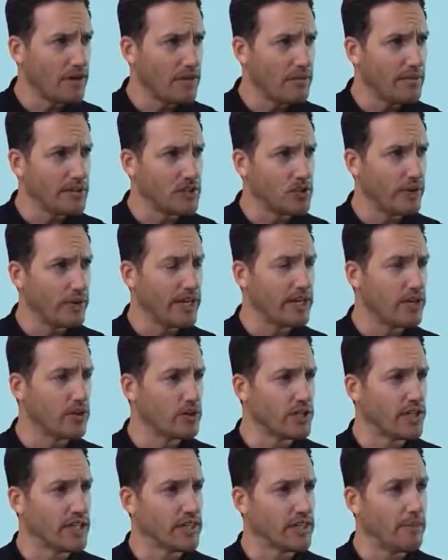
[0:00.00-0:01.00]
Between
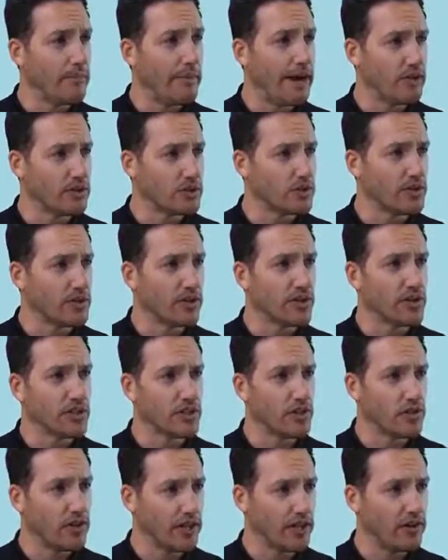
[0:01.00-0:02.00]
using the mouse, where you can
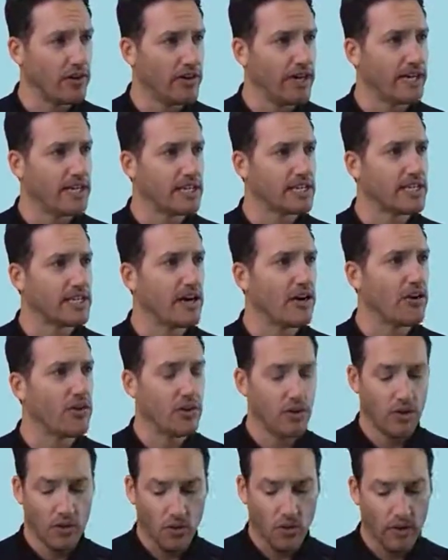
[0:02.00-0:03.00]
just click on any
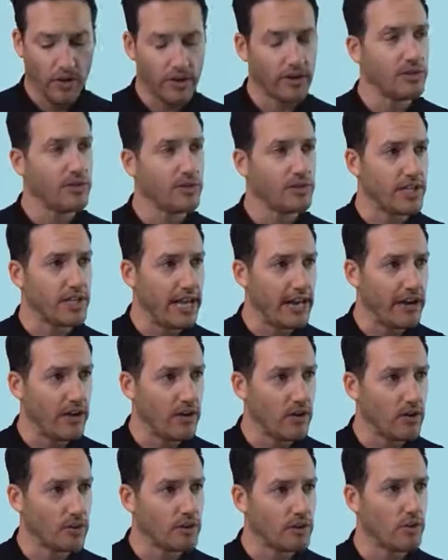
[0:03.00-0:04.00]
cell, or you can use the
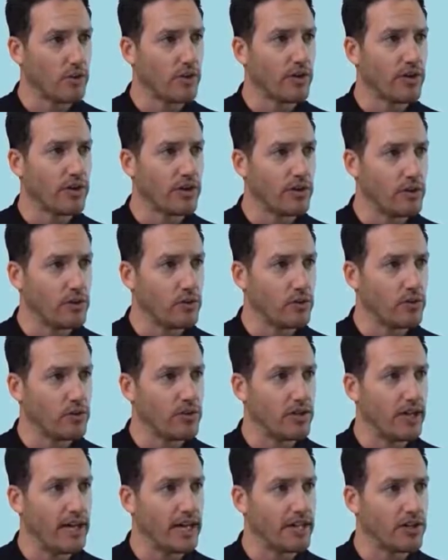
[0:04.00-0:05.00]
arrows, or you can
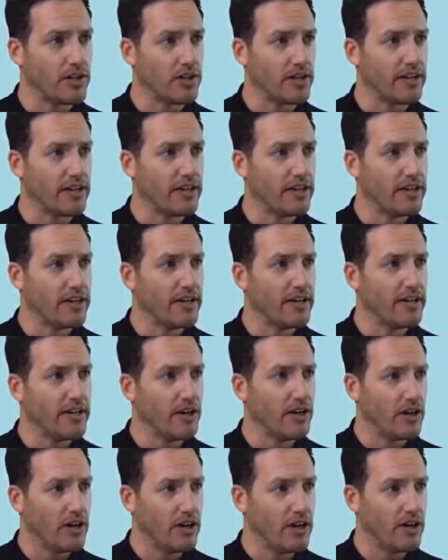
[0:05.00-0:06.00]
use enter
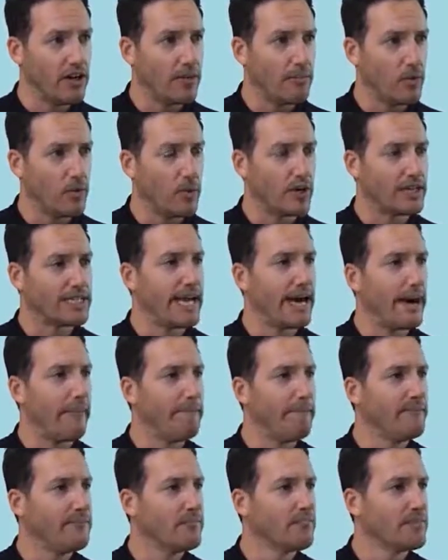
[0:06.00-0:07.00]
or
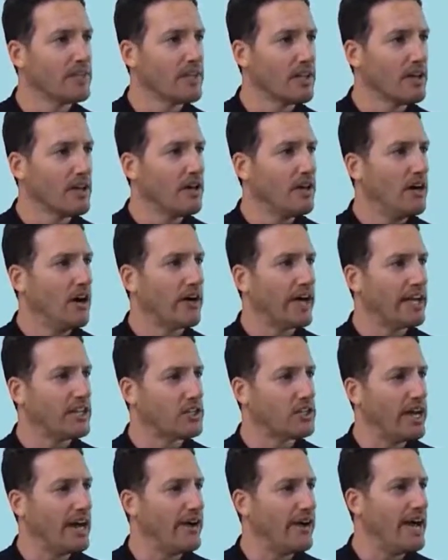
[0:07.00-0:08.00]
tab. Okay,
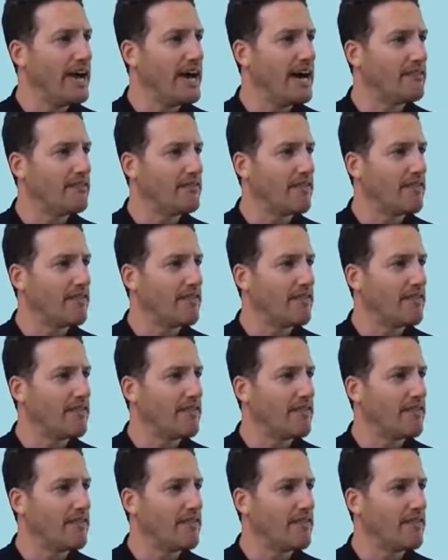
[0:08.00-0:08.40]
so now I have